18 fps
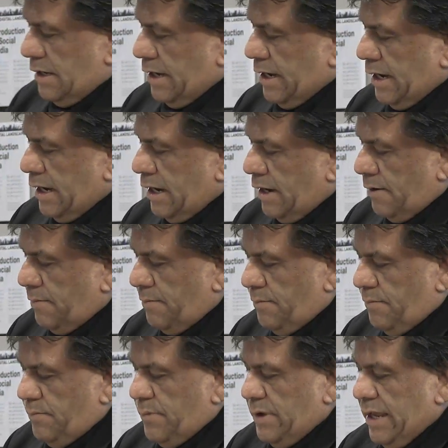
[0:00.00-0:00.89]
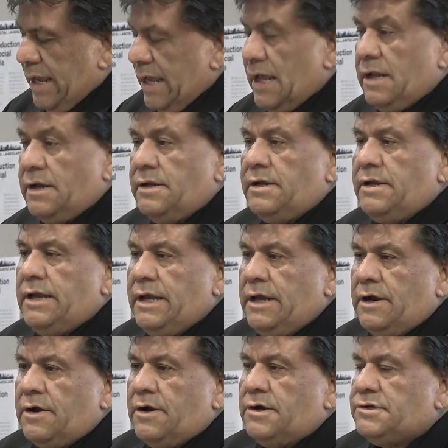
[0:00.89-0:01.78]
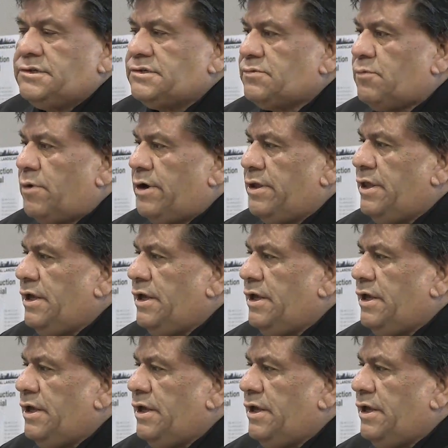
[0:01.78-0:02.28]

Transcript: and here's where